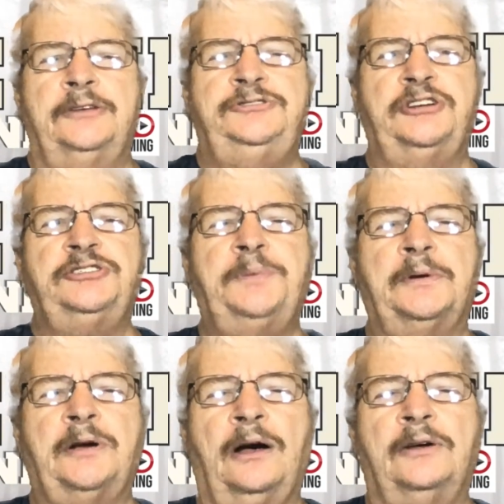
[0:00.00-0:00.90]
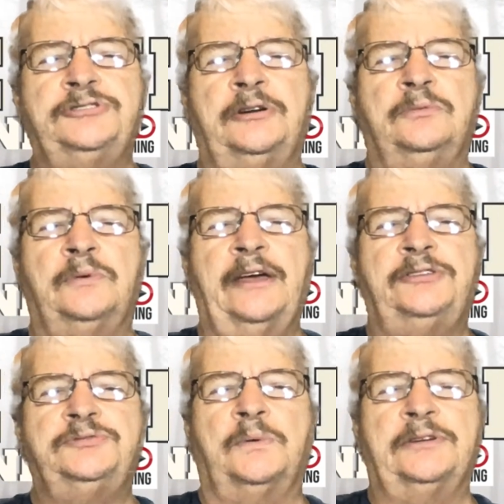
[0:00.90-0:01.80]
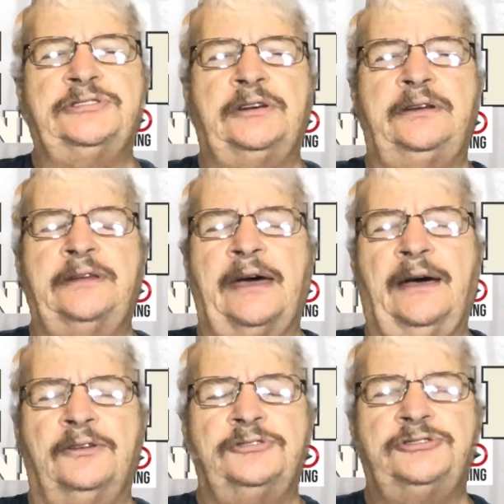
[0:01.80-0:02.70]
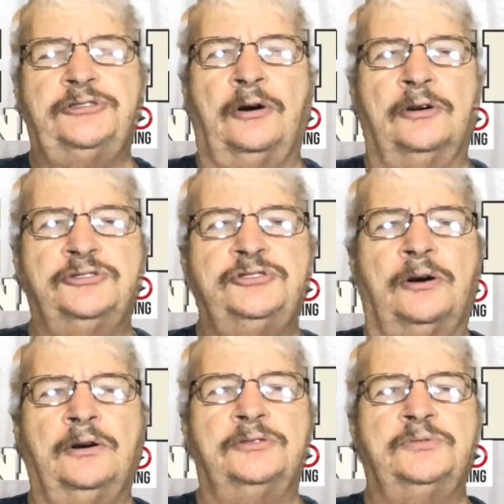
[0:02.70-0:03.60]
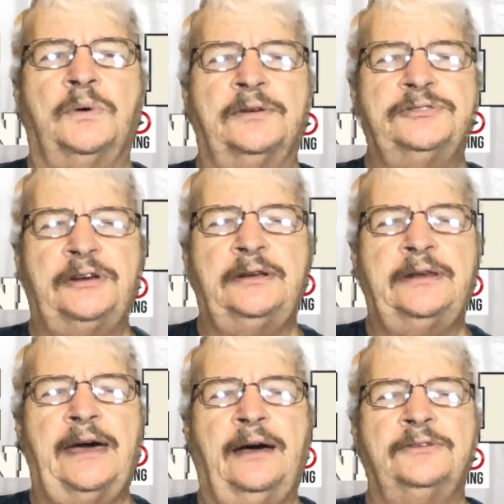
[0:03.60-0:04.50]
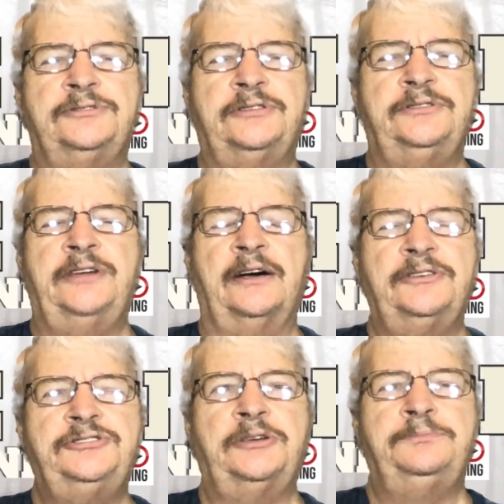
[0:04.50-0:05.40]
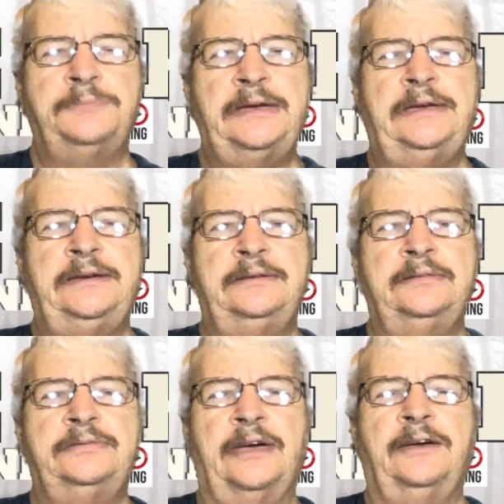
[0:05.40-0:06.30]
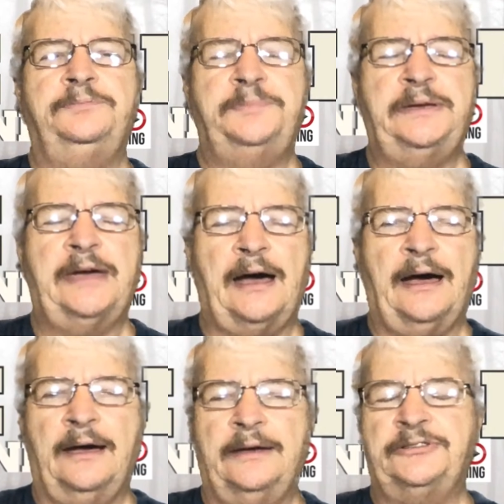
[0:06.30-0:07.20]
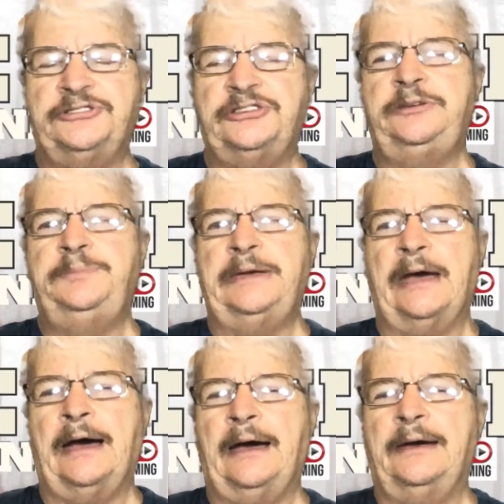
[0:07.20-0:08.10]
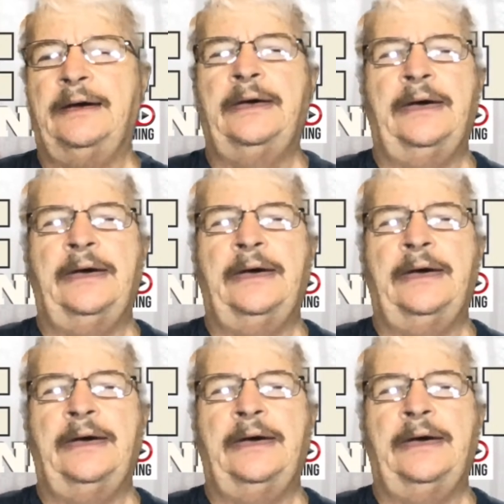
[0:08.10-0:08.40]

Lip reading: just because an arrest wasn't announced or a charge wasn't announced doesn't mean the FBI and CBI